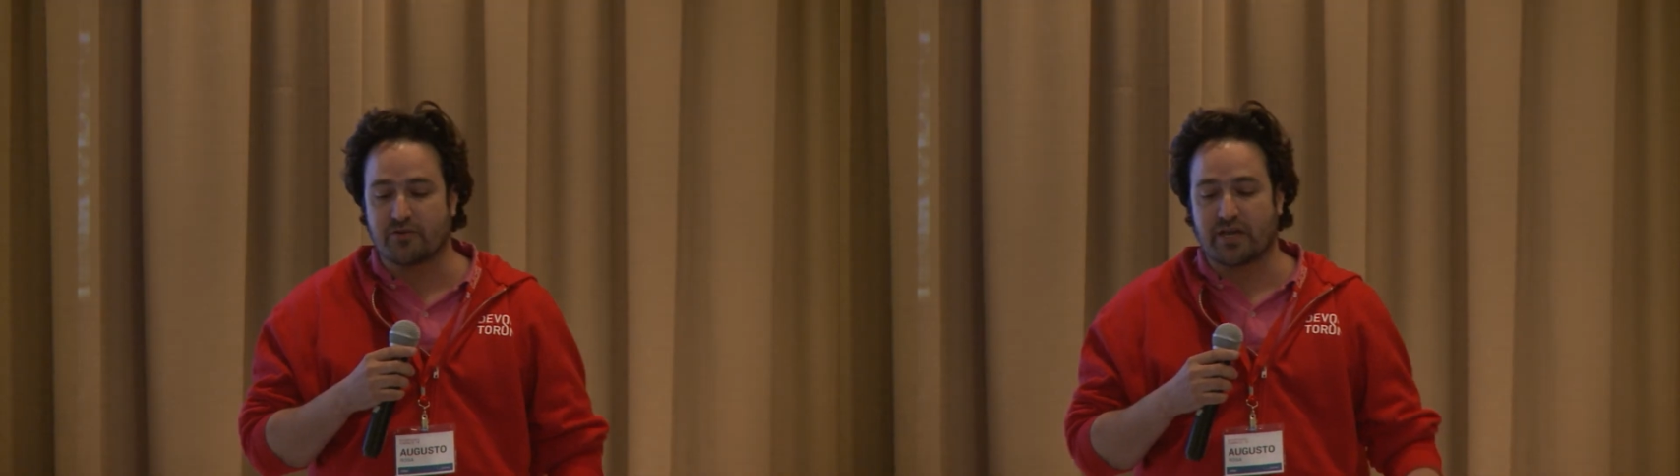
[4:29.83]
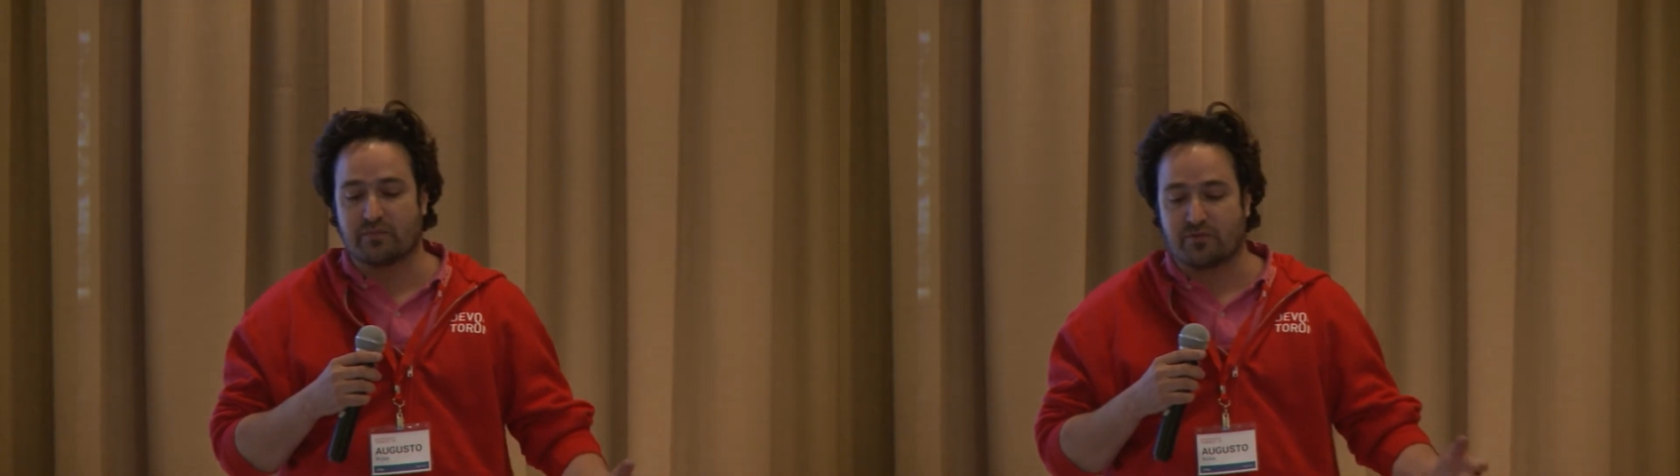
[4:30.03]
if
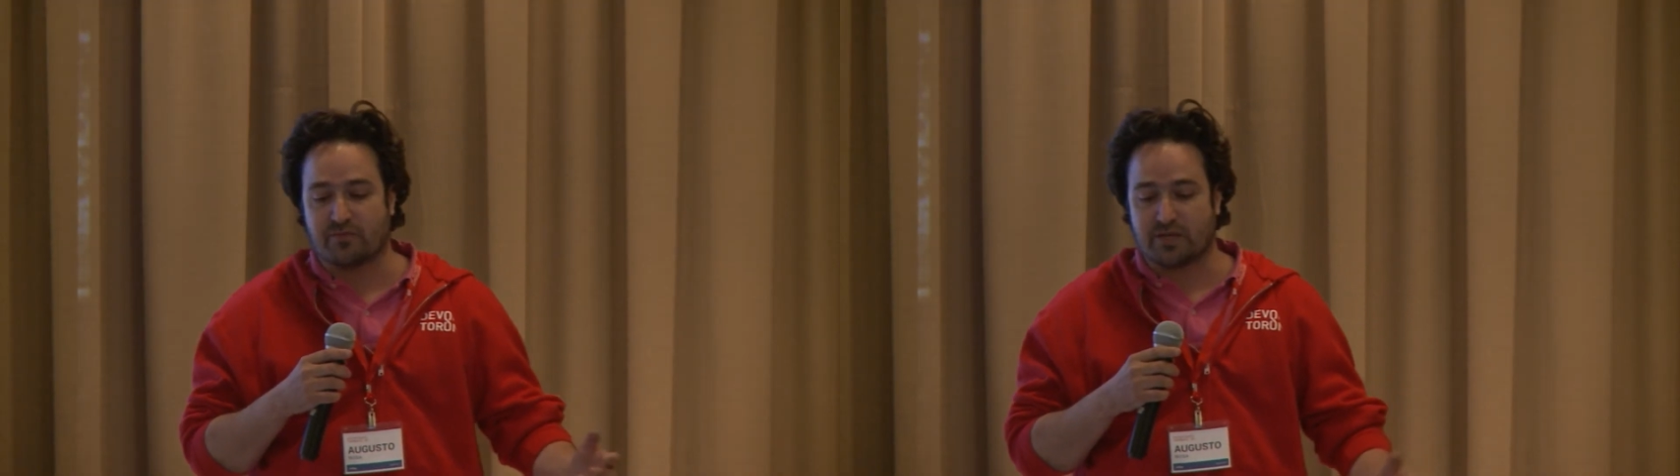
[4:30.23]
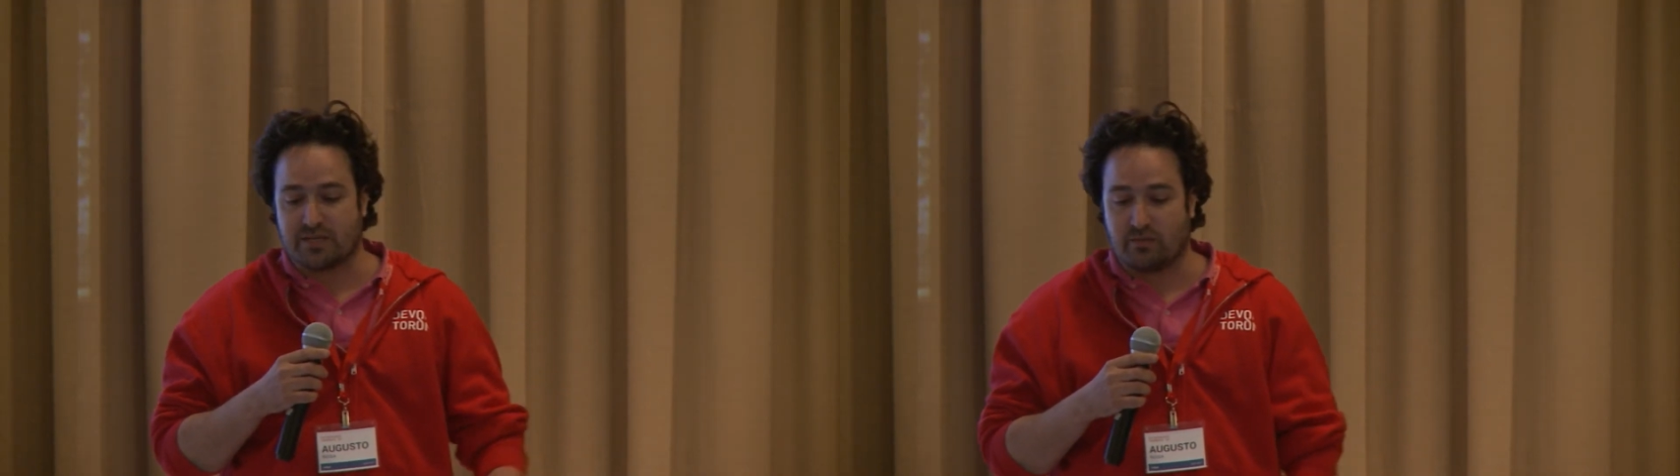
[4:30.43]
you came
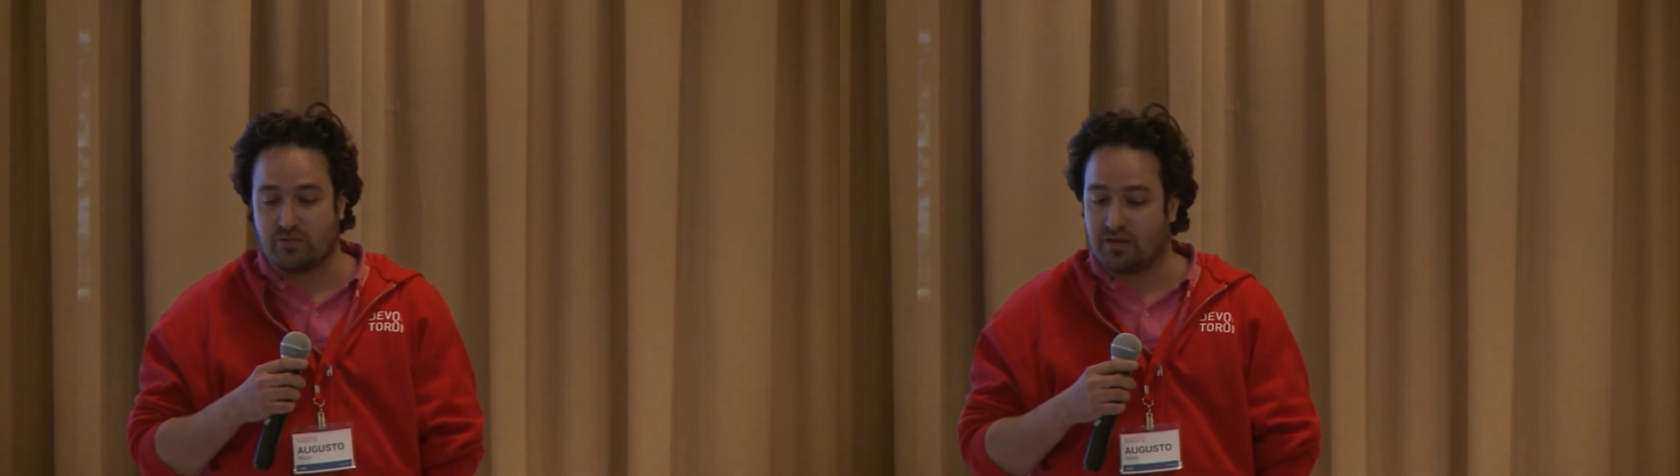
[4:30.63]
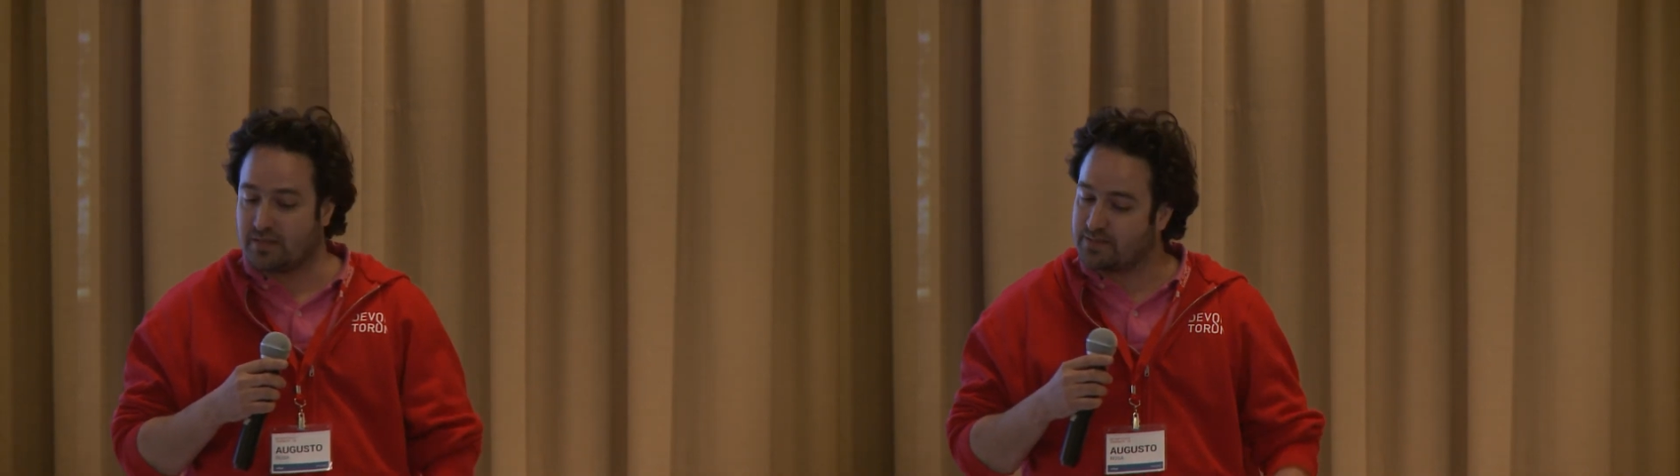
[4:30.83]
from
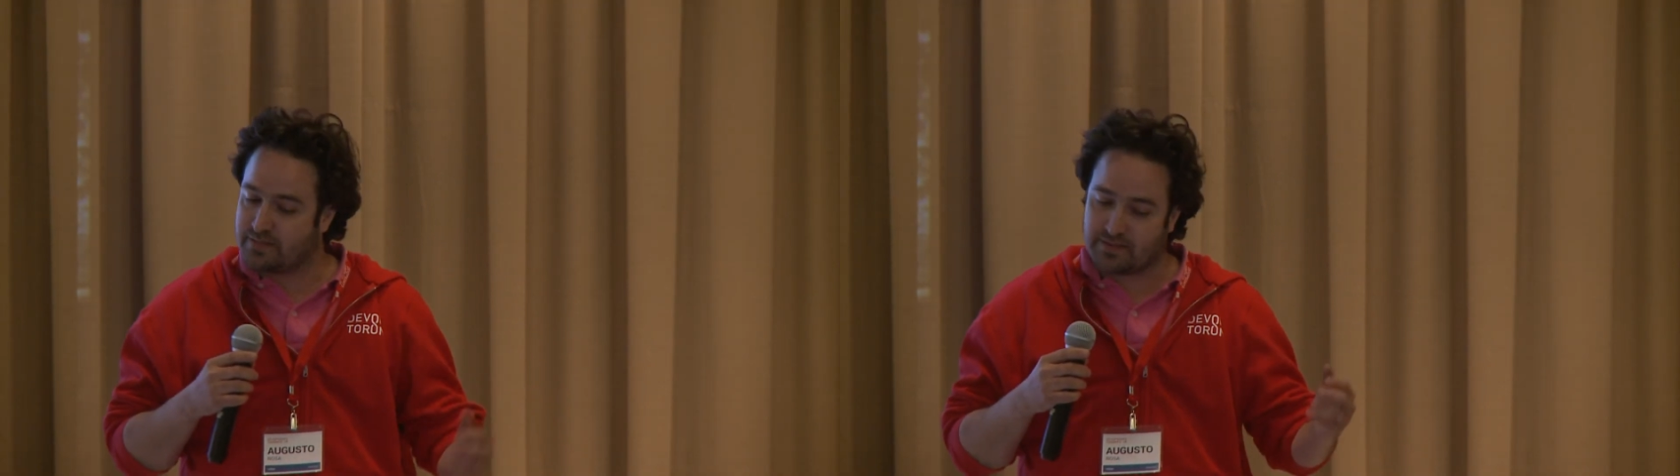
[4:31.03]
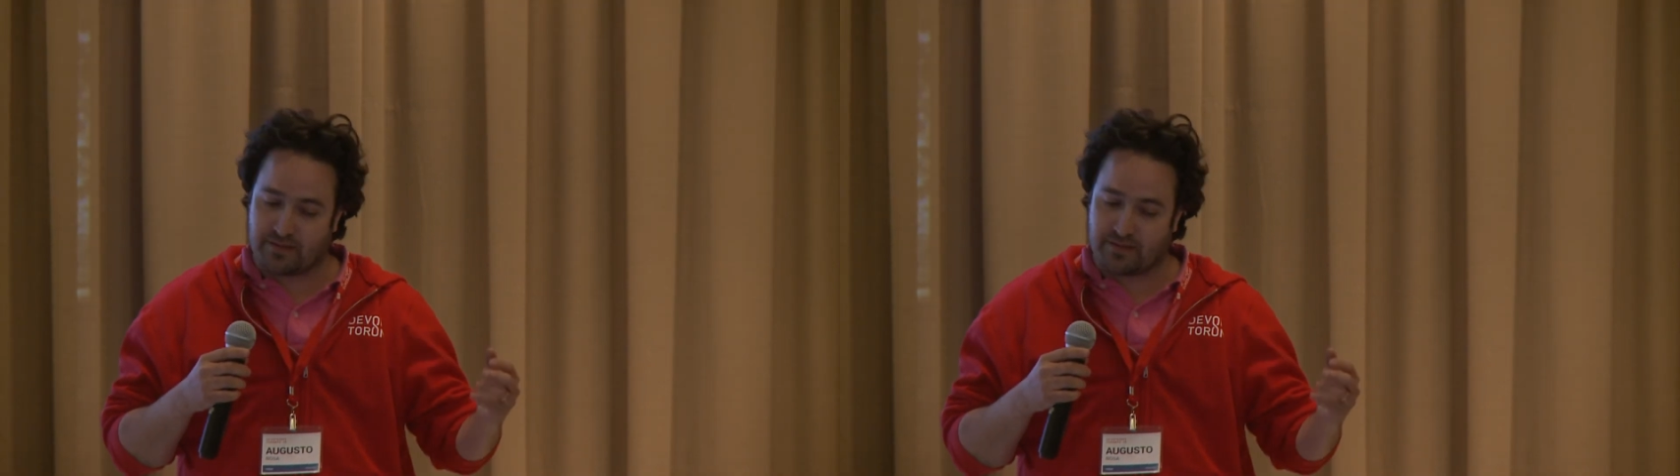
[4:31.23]
AWS,